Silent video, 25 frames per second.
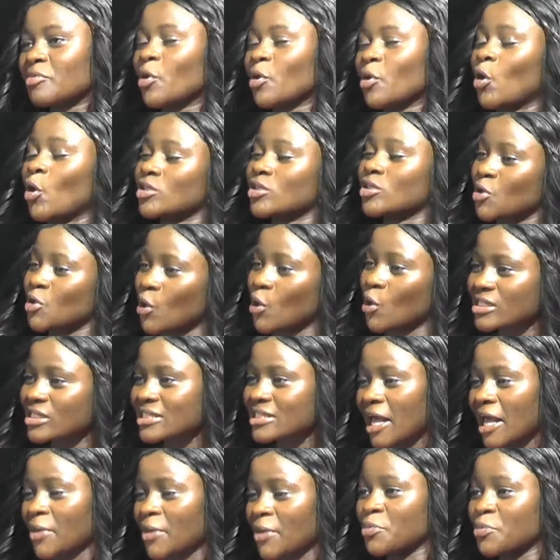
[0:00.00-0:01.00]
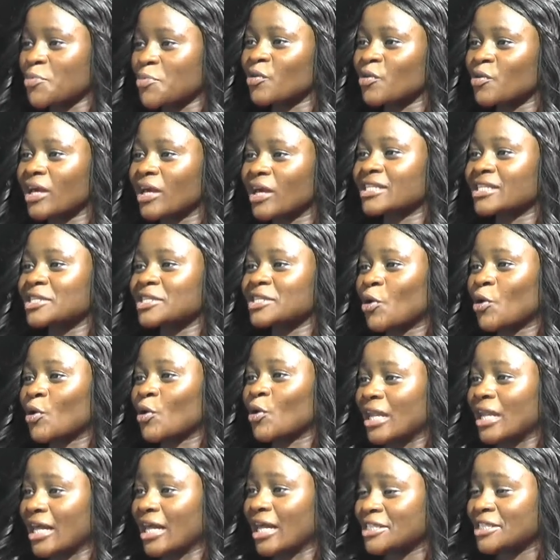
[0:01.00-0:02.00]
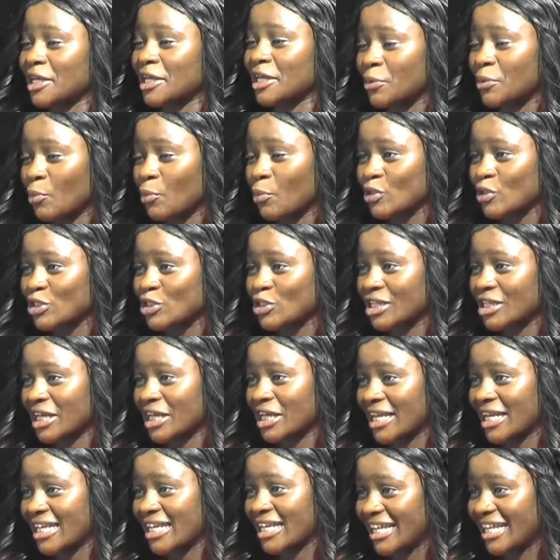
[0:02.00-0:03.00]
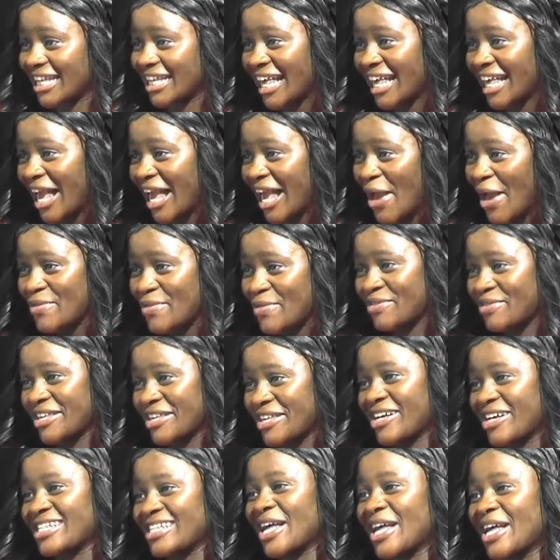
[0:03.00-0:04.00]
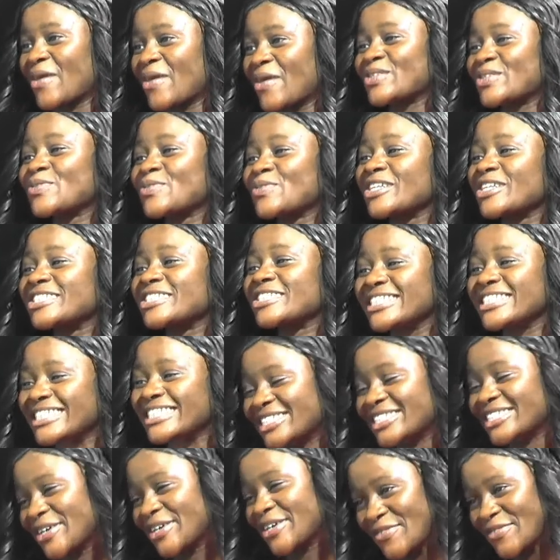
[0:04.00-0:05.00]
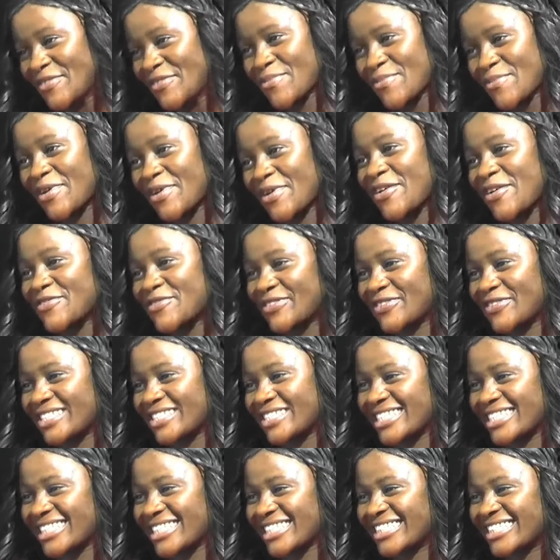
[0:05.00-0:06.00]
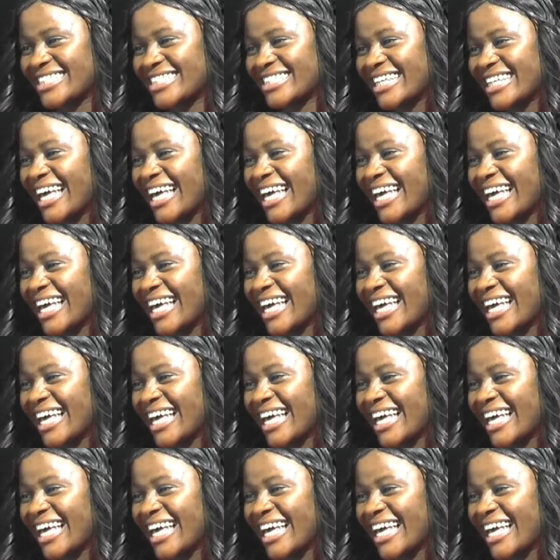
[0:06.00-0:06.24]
songs like people getting connected emotionally. Because that was what you did on February 14th.